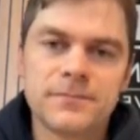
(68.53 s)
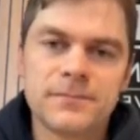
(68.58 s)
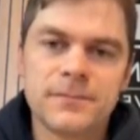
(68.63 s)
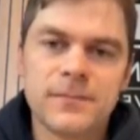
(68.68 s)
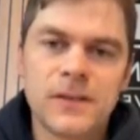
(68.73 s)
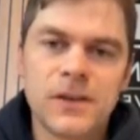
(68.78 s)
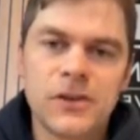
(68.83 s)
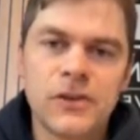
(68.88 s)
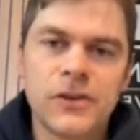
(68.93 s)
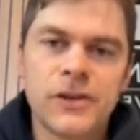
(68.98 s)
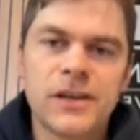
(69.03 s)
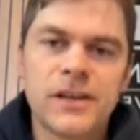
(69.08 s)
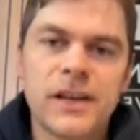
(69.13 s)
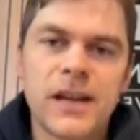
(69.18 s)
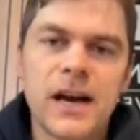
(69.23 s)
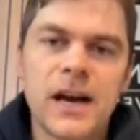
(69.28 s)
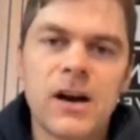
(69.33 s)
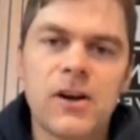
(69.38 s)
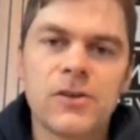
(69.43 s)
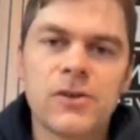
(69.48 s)
You can
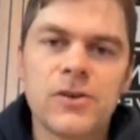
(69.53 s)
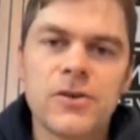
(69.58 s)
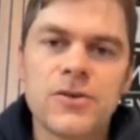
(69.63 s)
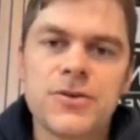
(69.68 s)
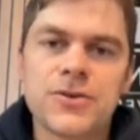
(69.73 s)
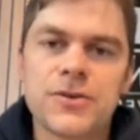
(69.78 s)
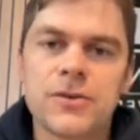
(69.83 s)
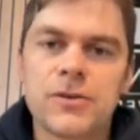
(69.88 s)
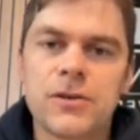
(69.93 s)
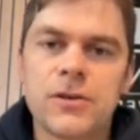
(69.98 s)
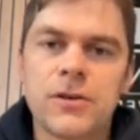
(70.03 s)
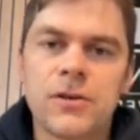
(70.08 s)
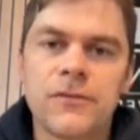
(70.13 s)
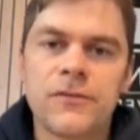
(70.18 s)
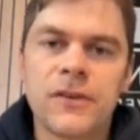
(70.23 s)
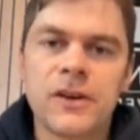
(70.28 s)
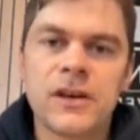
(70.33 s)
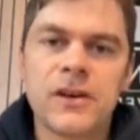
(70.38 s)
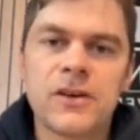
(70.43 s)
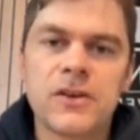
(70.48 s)
now use your
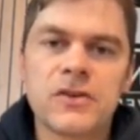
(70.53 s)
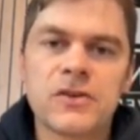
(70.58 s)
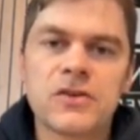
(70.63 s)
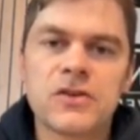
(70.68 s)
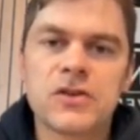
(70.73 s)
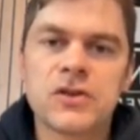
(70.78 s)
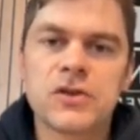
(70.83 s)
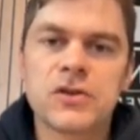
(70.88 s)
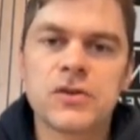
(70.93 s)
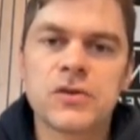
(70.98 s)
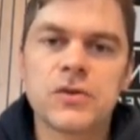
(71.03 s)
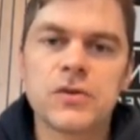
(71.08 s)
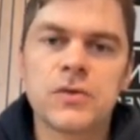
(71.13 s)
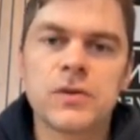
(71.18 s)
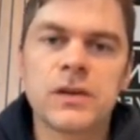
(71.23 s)
fingers to